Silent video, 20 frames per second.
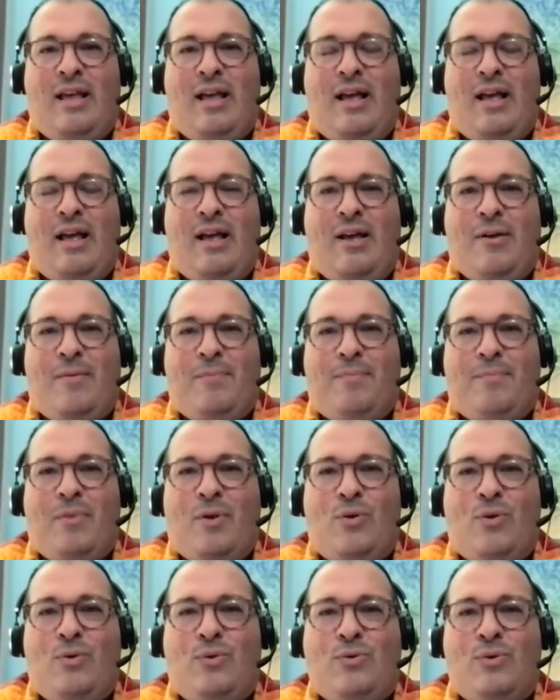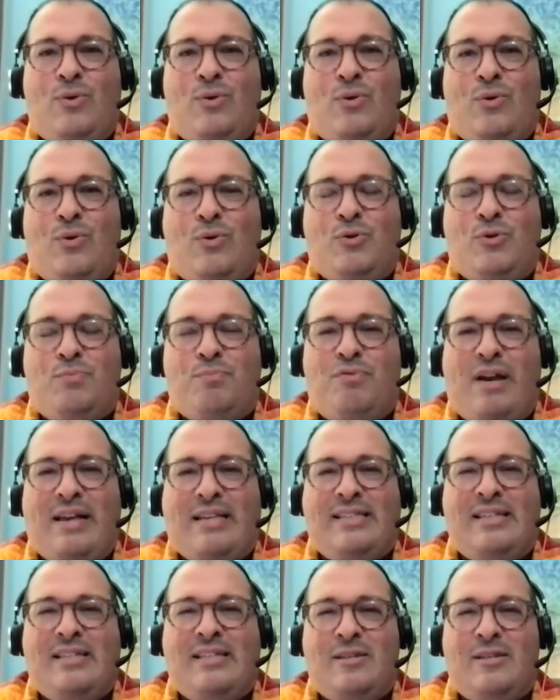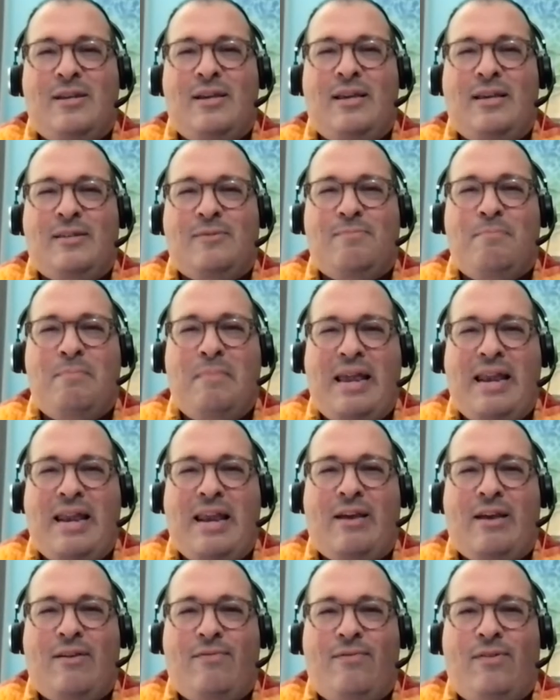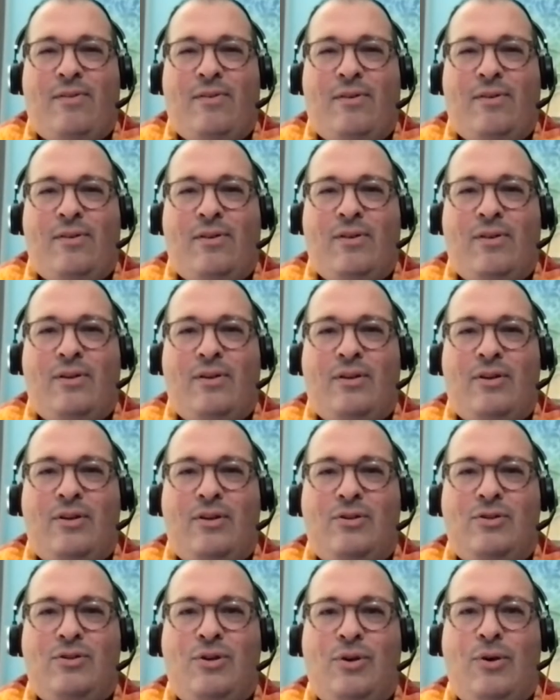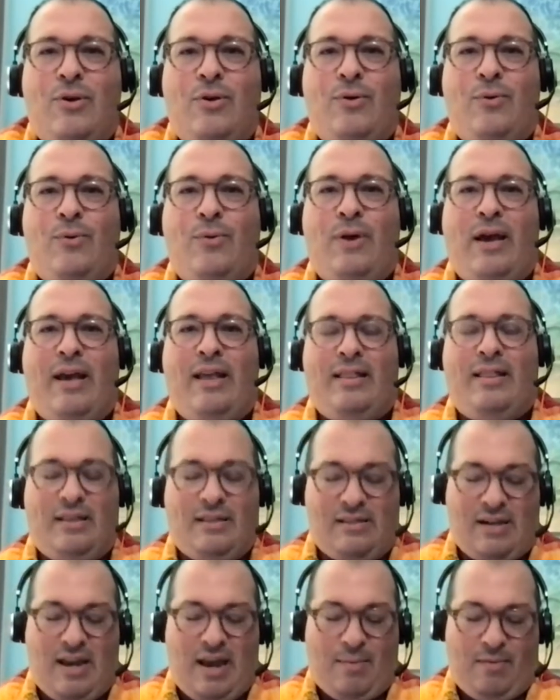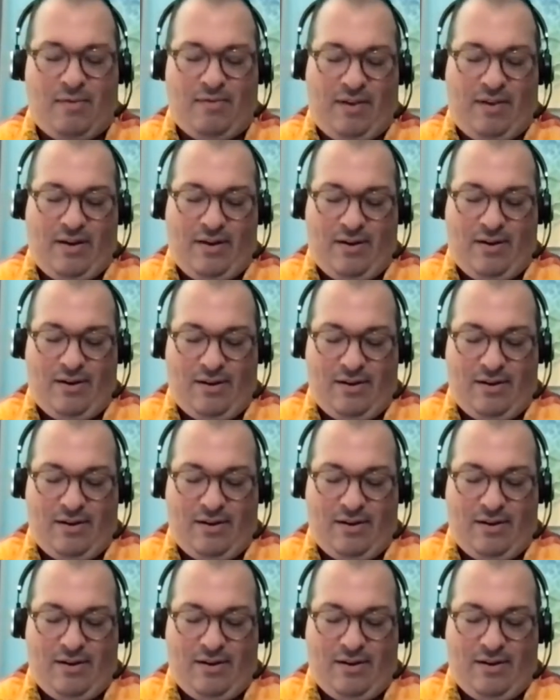Um, who, whose presence is meaningful to you at this time of year.